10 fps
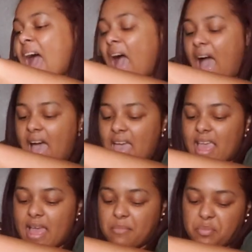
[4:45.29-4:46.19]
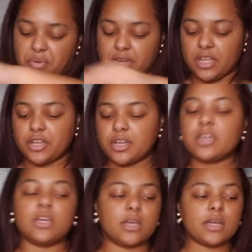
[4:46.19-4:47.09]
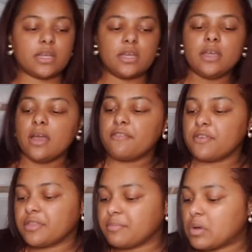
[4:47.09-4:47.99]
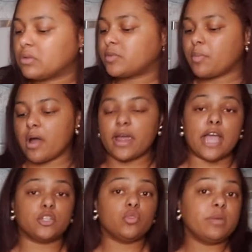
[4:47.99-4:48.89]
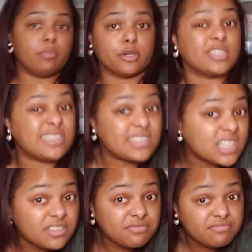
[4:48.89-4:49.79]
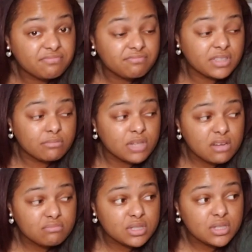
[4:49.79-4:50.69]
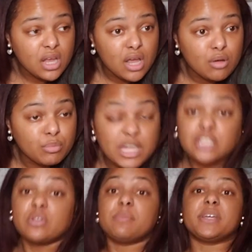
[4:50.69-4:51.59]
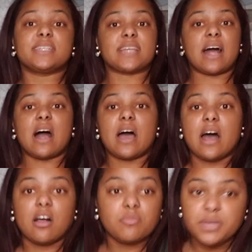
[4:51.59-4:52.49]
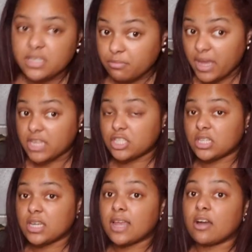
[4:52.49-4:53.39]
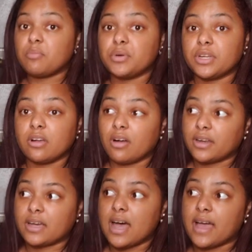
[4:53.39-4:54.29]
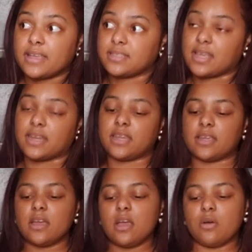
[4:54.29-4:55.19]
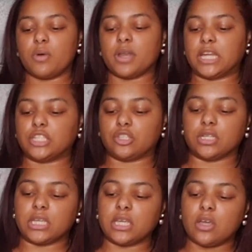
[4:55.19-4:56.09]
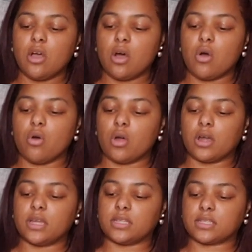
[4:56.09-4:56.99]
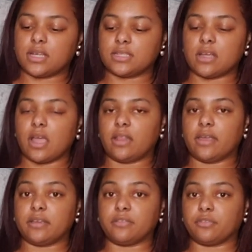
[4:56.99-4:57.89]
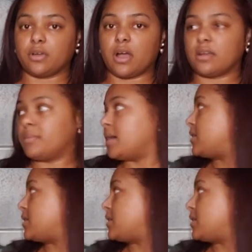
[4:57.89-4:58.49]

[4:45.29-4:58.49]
I am a pretty good cook. For the most part, I do be burning stuff sometimes. But that's only because I'll be impatient and I'll put it on a high setting when I shouldn't. Or it's because I like forgot about